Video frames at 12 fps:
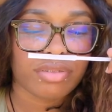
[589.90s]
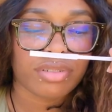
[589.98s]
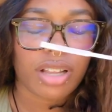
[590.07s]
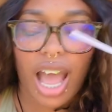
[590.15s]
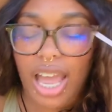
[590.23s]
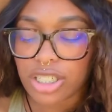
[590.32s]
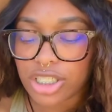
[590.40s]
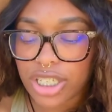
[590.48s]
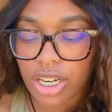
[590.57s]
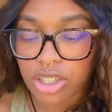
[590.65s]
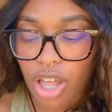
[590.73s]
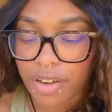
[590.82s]
I just get a
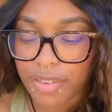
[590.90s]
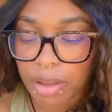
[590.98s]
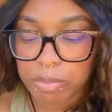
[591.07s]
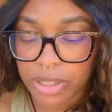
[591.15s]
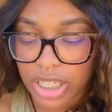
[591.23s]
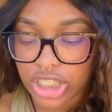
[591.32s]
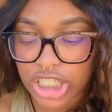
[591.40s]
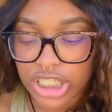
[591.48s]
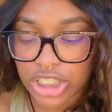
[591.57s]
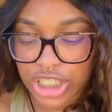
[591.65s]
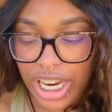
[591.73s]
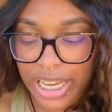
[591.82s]
lot of that blushing
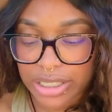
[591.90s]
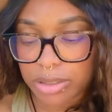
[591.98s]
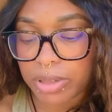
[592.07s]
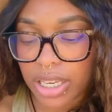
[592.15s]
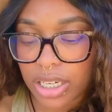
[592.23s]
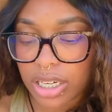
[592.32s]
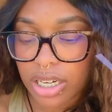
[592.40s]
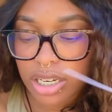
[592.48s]
jasmine.